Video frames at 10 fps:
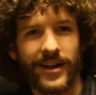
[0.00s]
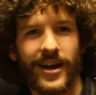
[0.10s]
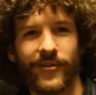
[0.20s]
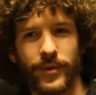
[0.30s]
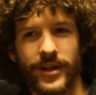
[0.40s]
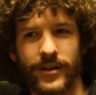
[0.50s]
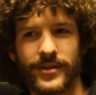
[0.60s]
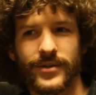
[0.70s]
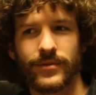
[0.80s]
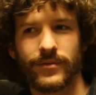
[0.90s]
Everybody
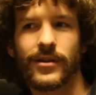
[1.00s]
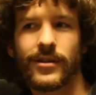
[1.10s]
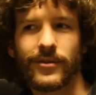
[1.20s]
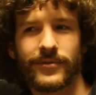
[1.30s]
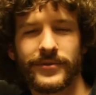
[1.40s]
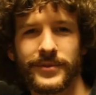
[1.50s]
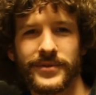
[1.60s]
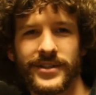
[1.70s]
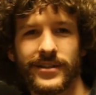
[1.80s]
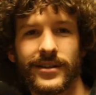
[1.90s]
goes, what local film
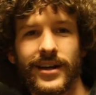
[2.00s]
scene?